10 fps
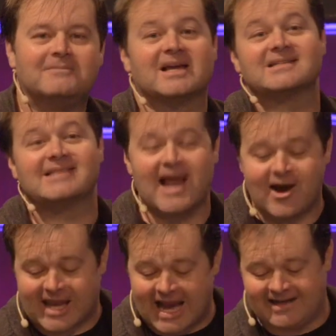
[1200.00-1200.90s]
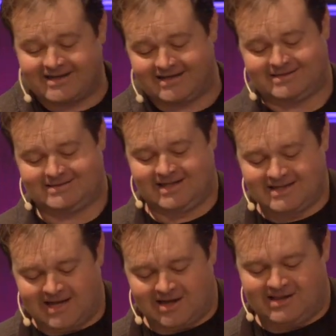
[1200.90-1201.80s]
Because because their candidate
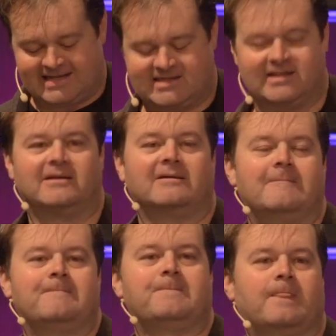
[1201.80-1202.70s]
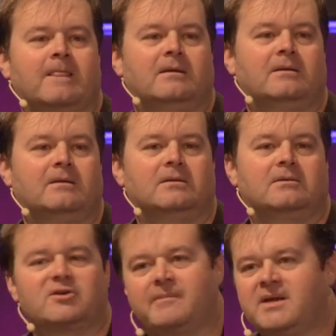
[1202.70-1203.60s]
didn't get elected.
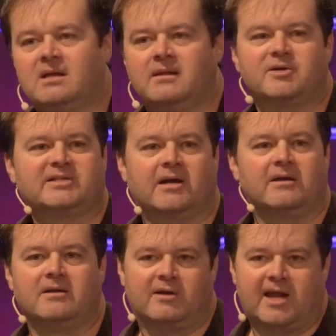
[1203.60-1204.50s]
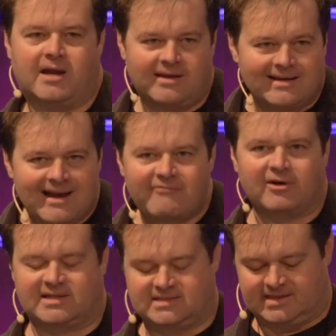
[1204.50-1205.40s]
Try being a libertarian. Your candidate never
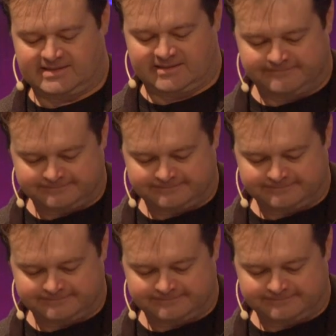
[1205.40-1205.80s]
gets elected.